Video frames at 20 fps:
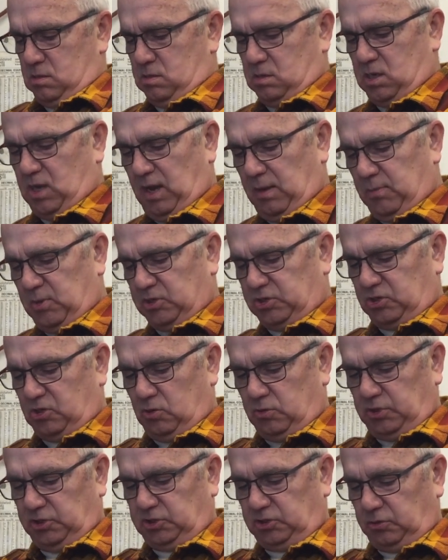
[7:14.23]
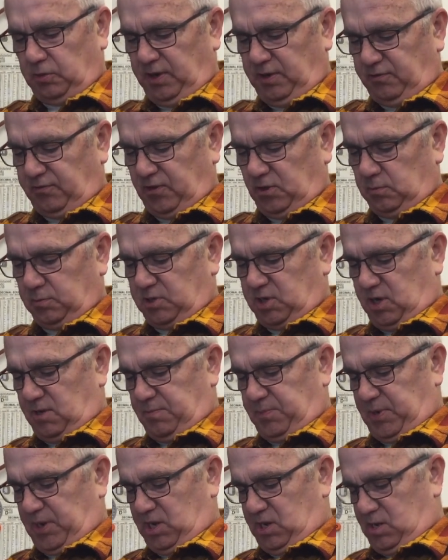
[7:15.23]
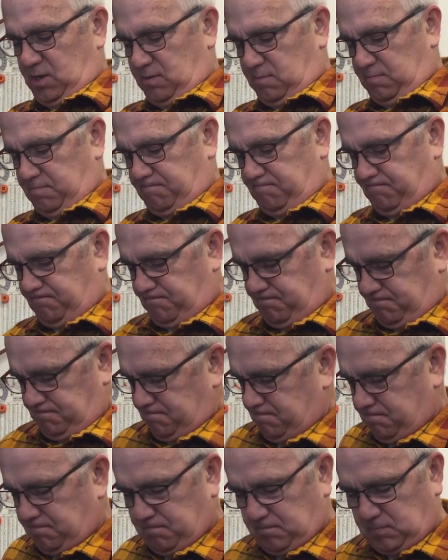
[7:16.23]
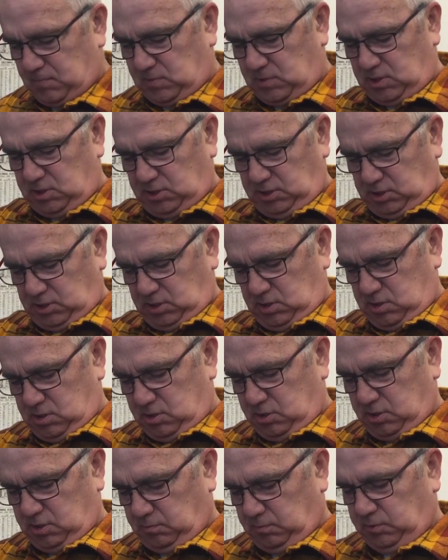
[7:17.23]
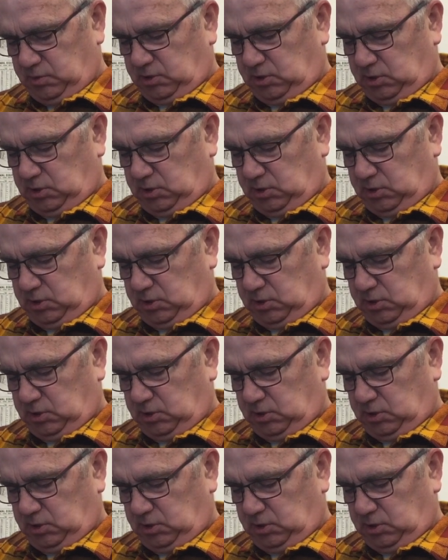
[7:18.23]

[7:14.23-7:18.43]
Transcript: the guy must own a shrink film company because there's some